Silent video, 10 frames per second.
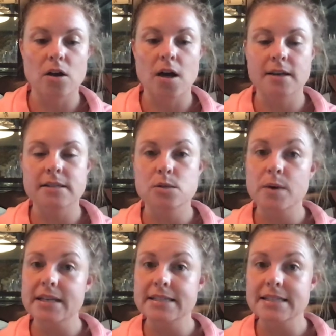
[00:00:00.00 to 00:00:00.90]
August
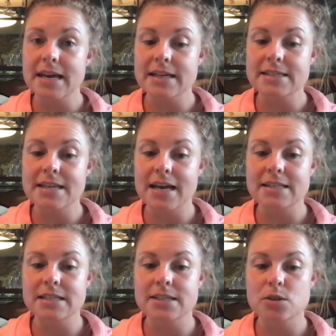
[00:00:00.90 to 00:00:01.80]
26,
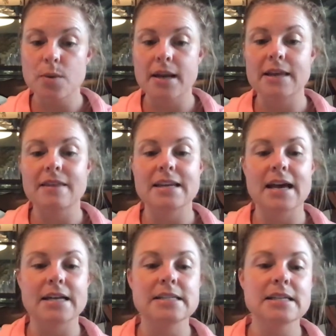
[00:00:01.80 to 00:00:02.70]
1920, the
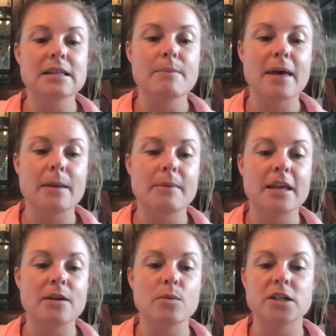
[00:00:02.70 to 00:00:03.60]
19th
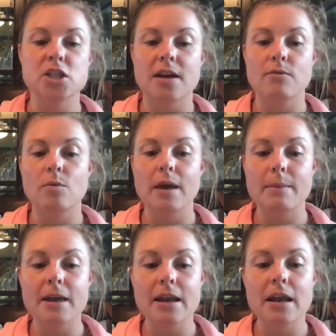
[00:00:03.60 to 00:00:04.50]
Amendment, which gave
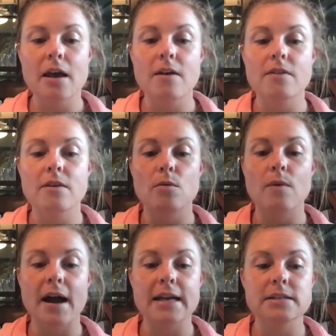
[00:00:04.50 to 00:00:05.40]
women the
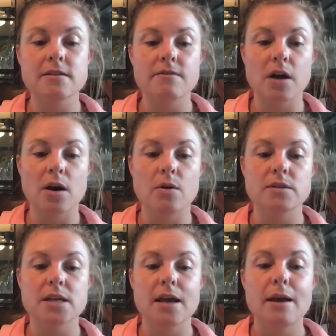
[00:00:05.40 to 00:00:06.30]
right to
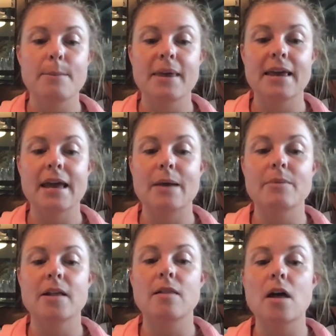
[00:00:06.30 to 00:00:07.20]
vote, became
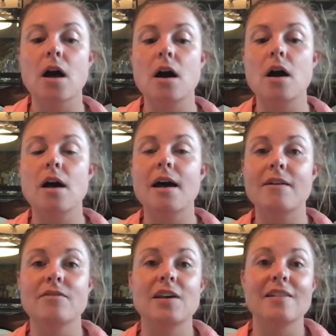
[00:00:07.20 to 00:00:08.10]
the law
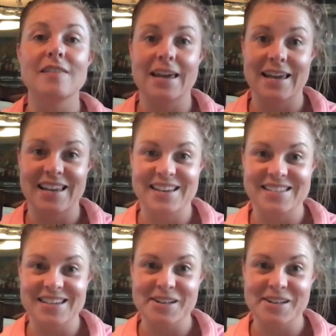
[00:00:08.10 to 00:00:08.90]
of the land.